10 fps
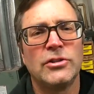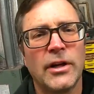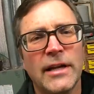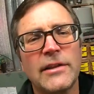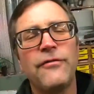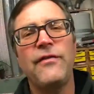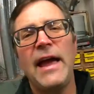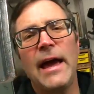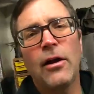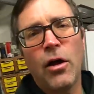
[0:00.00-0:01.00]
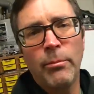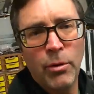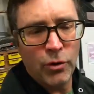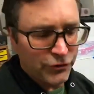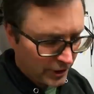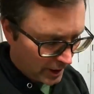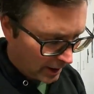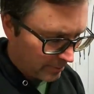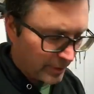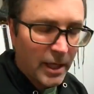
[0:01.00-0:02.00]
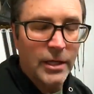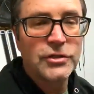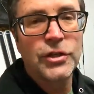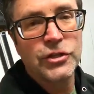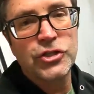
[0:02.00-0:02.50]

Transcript: So I got the fan all bolted up to